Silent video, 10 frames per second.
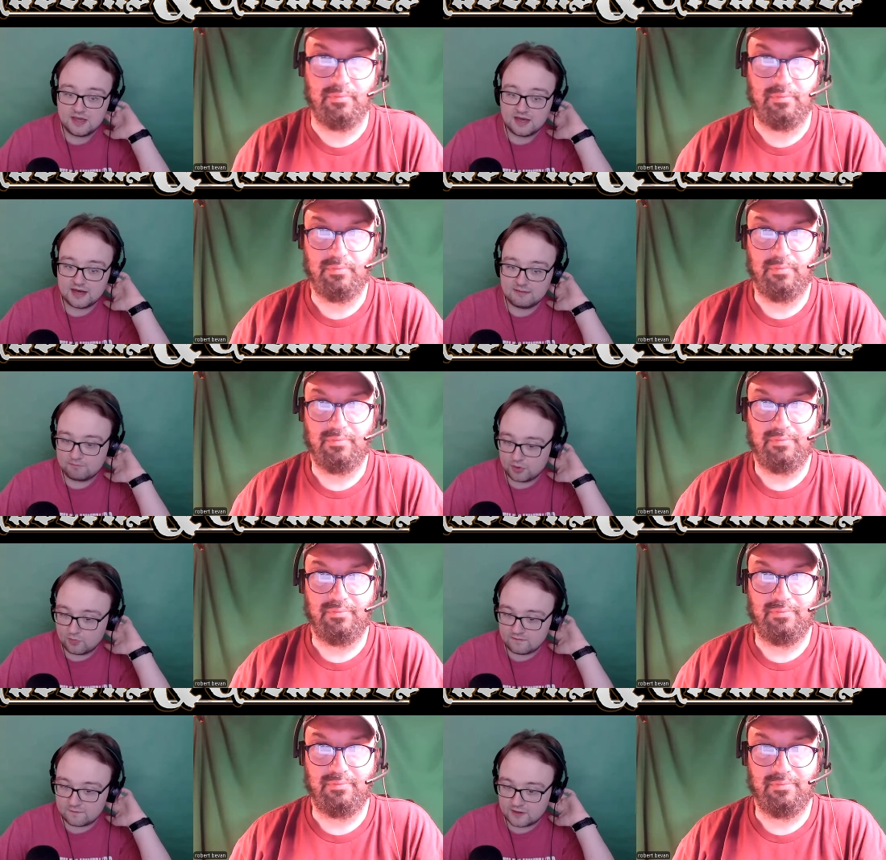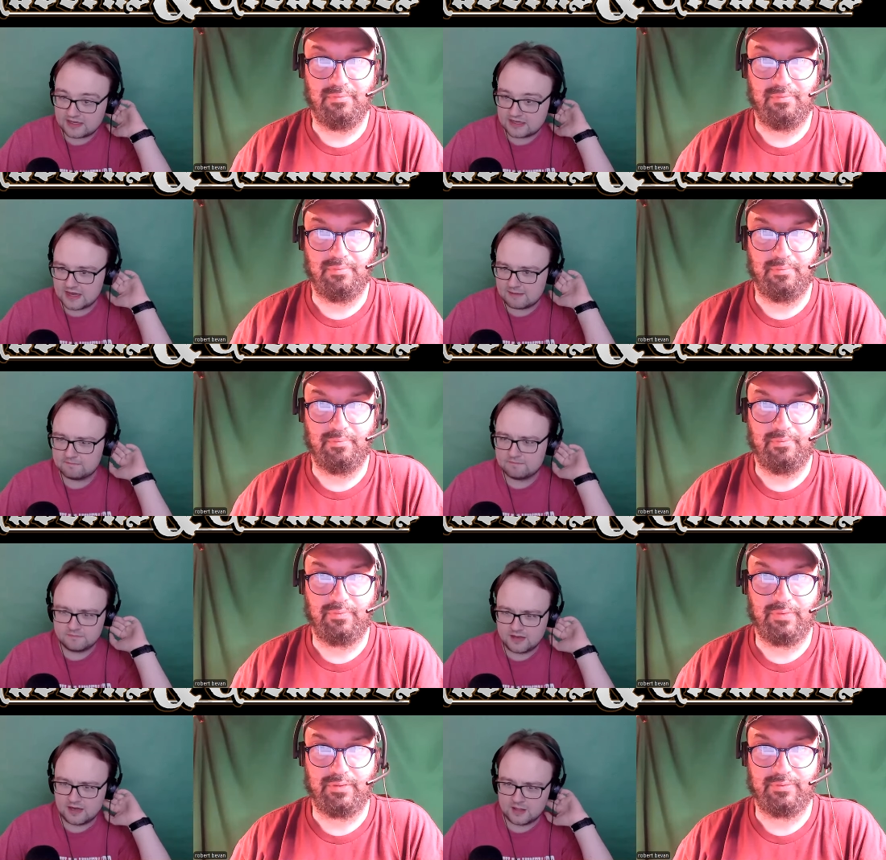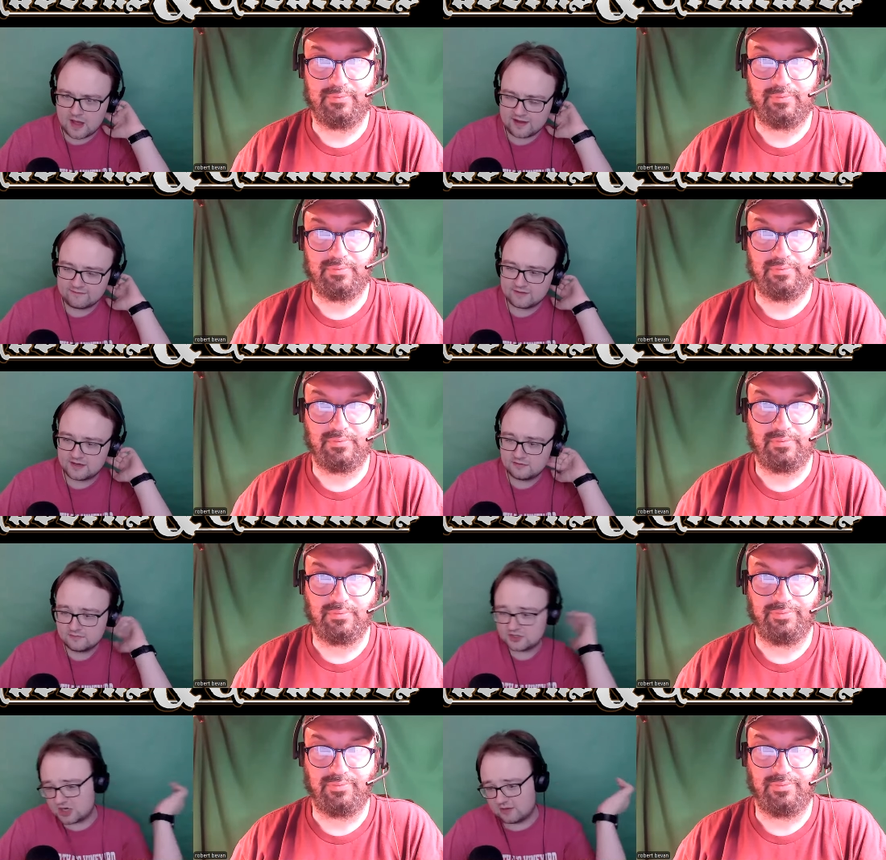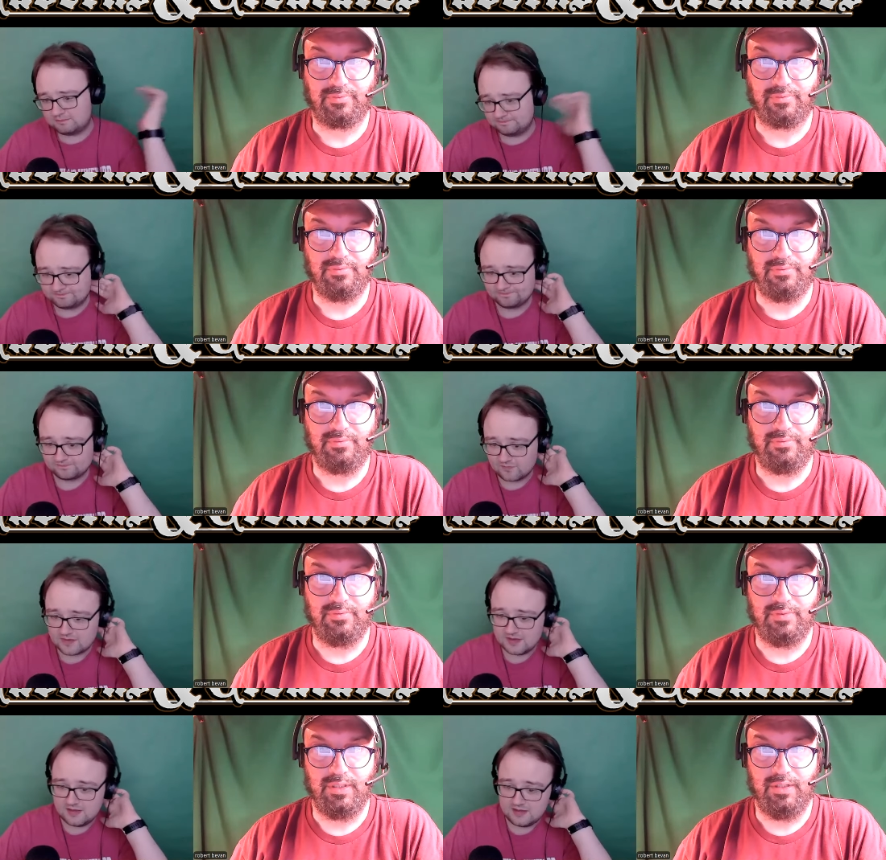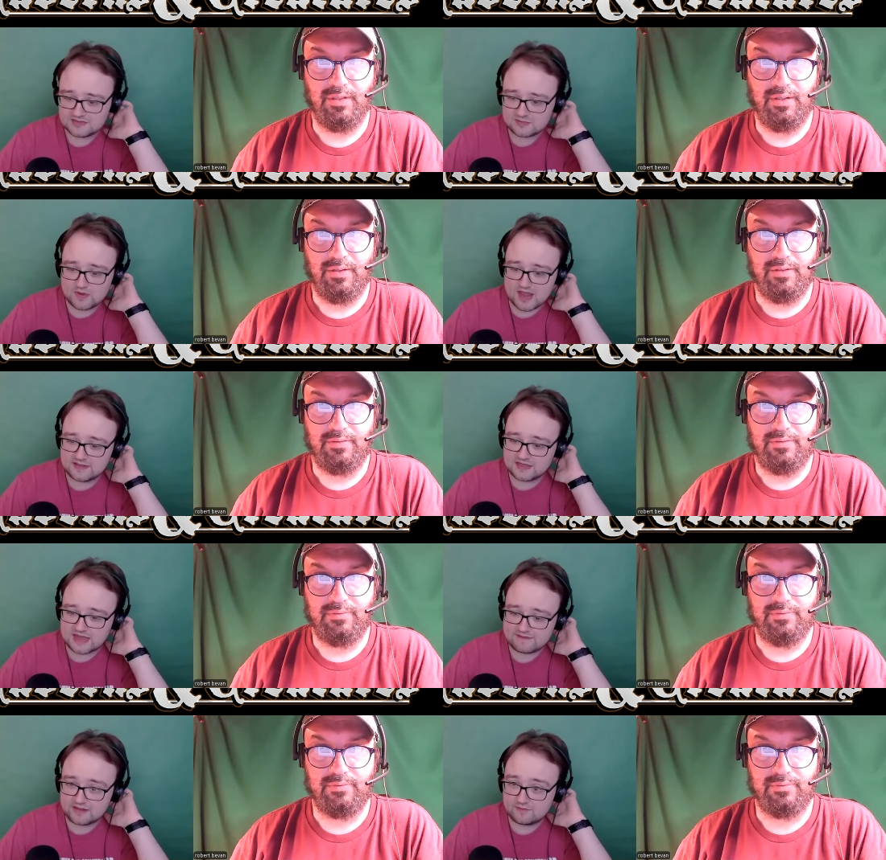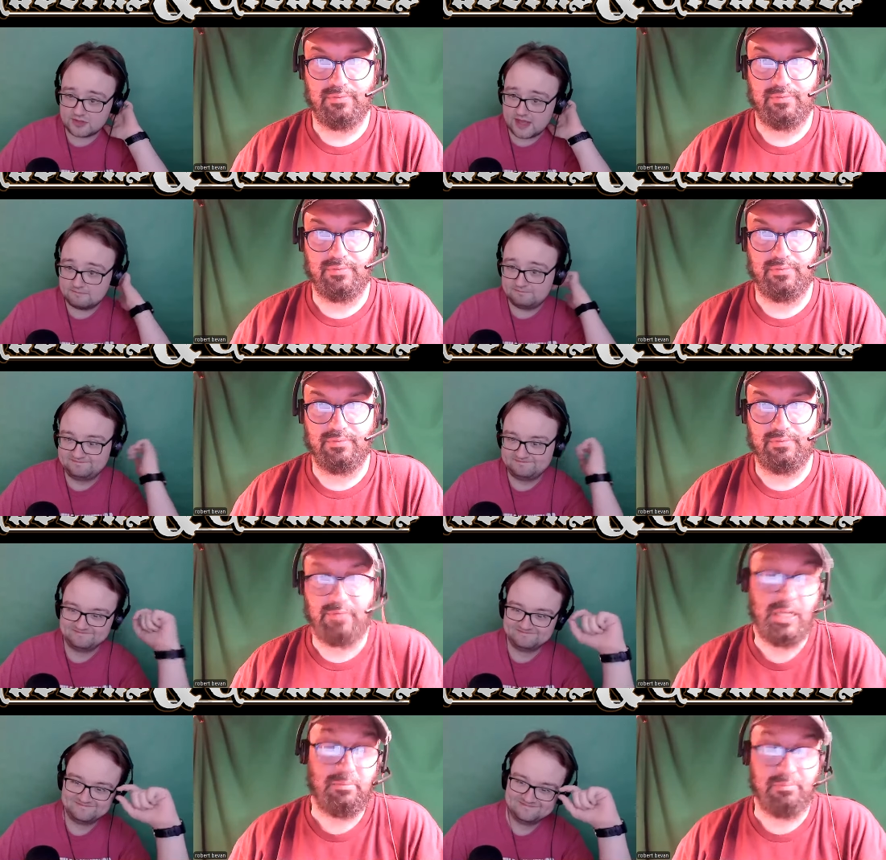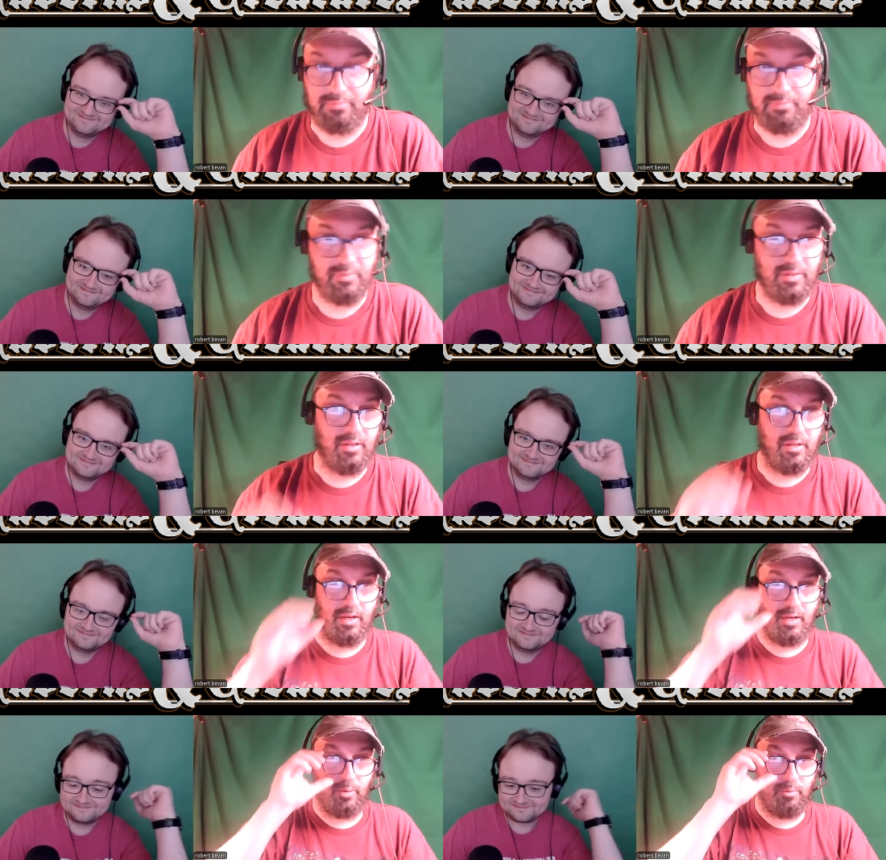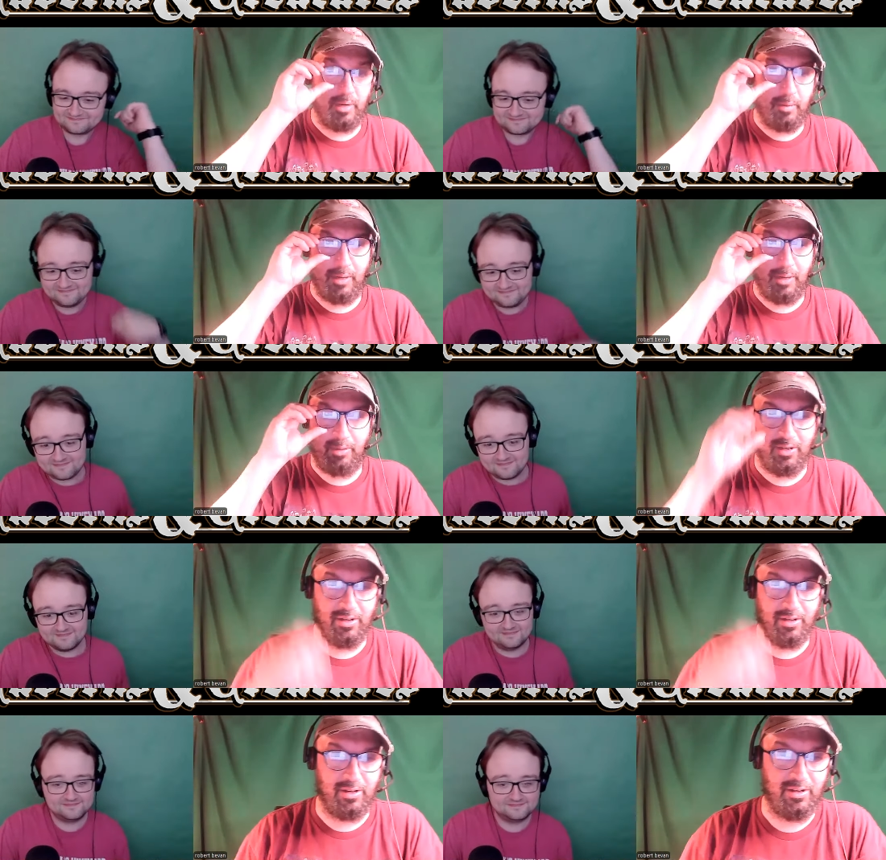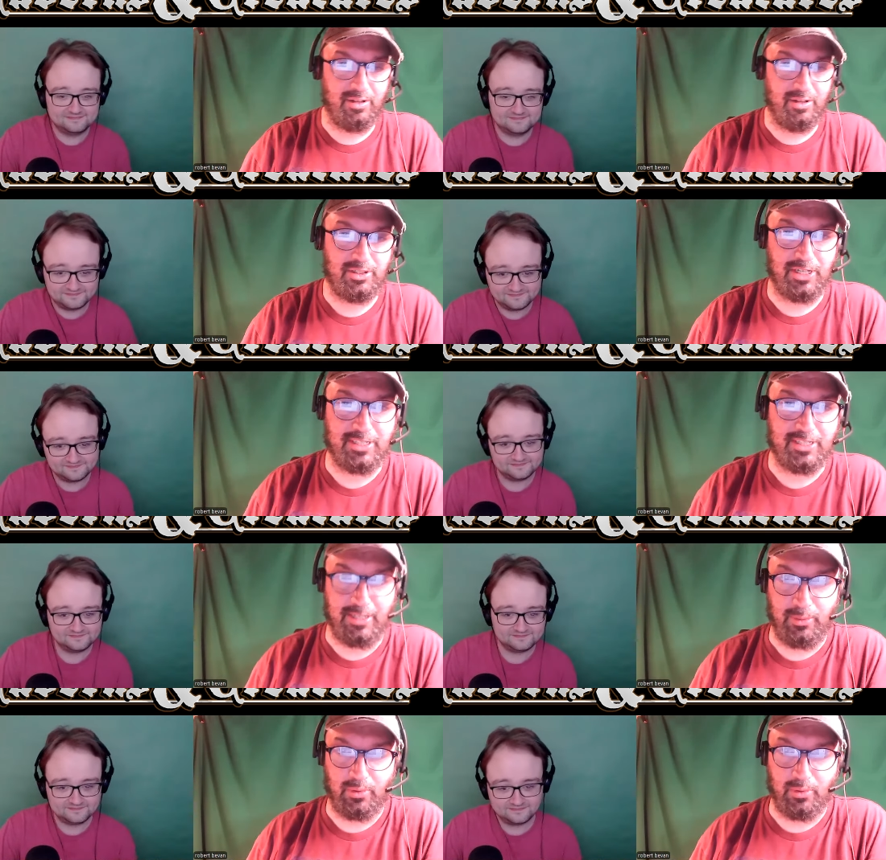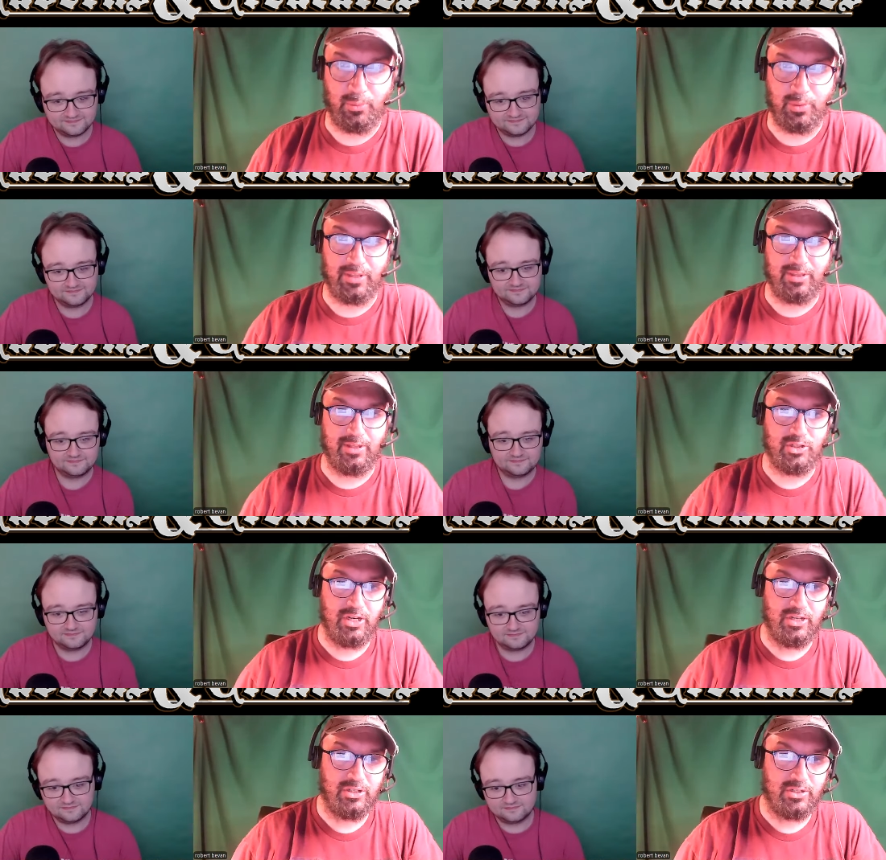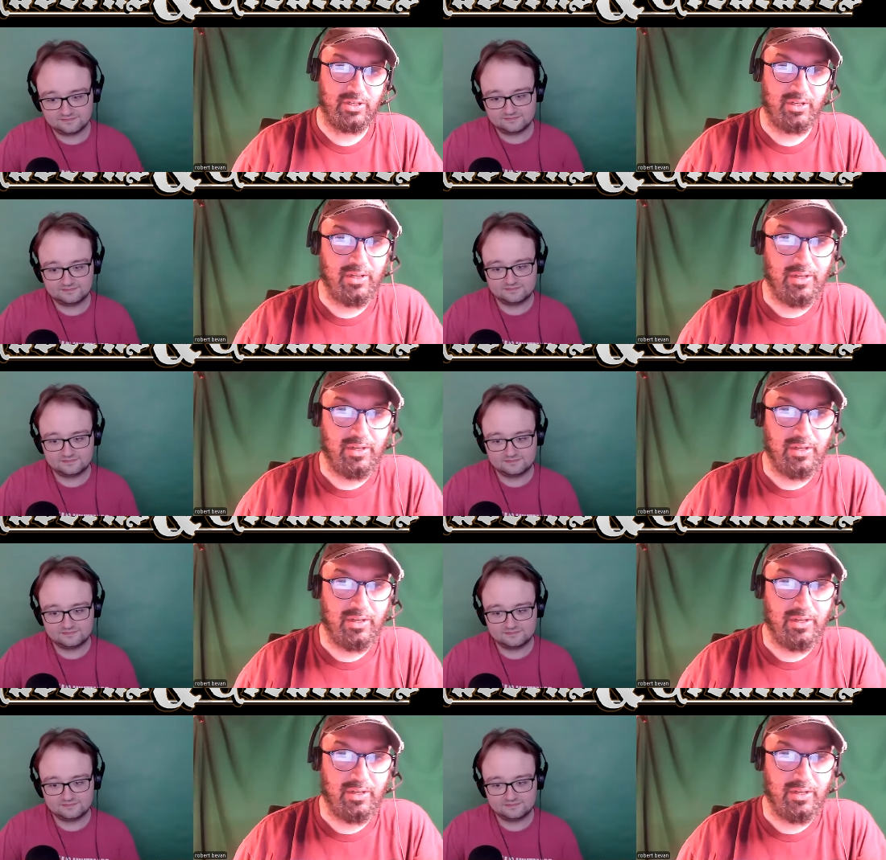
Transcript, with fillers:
Speaker 1: um, but we've cleaned up a lot of it, which you know, that's what we got. And I think I have to live with that.
Speaker 2: Yeah. Uh, well, maybe in uh, 6e we'll we'll get these changes.